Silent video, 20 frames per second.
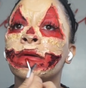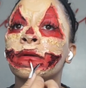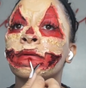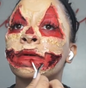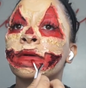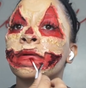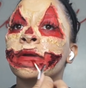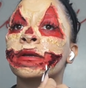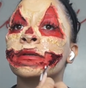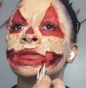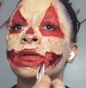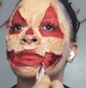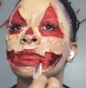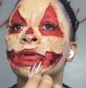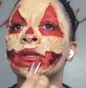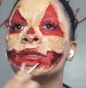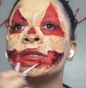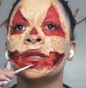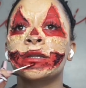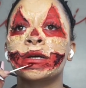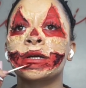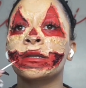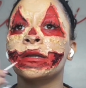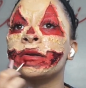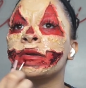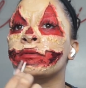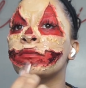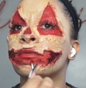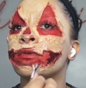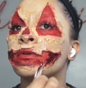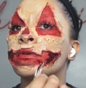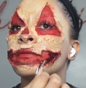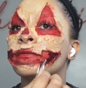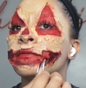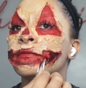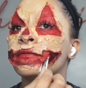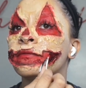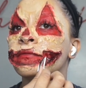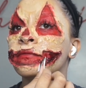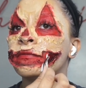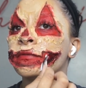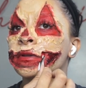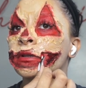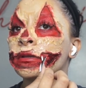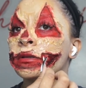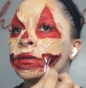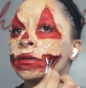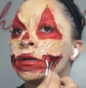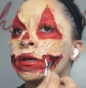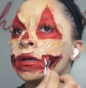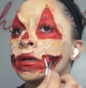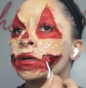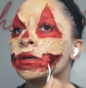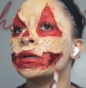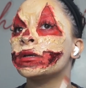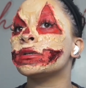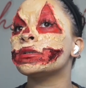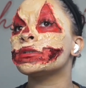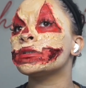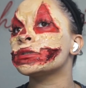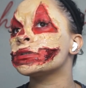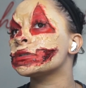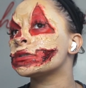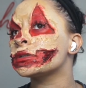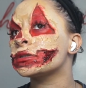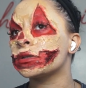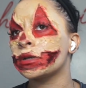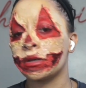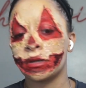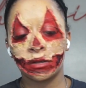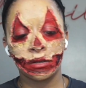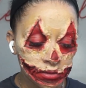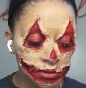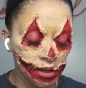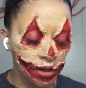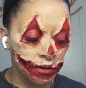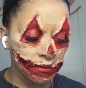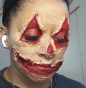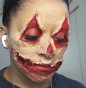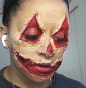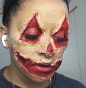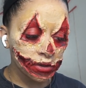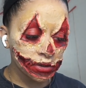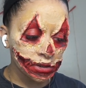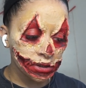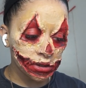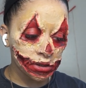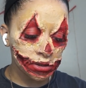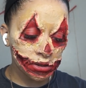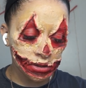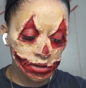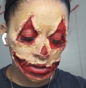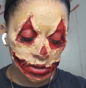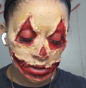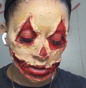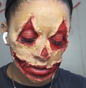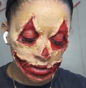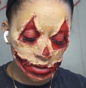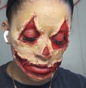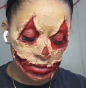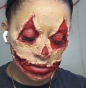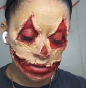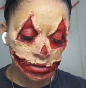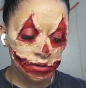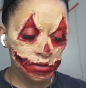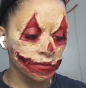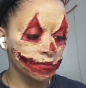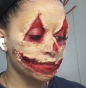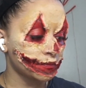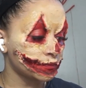right? Because I want it to look like raw flesh. I purchased this